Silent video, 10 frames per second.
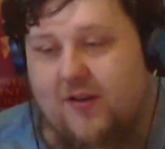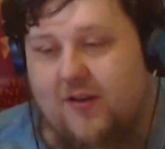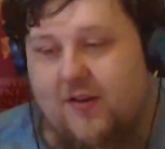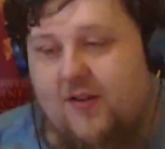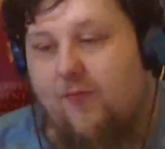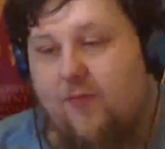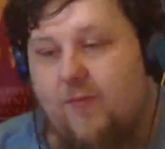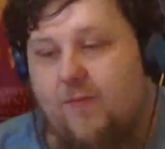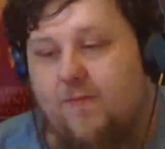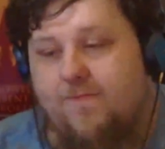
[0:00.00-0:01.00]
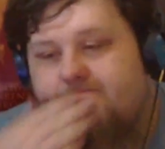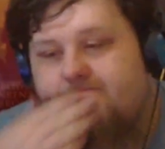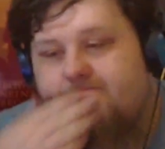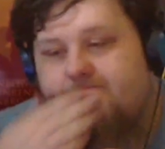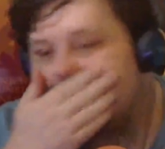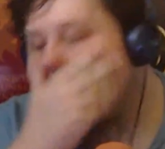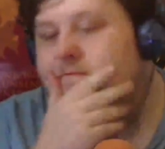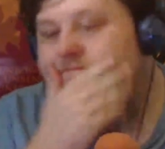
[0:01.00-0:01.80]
Nobody speaks.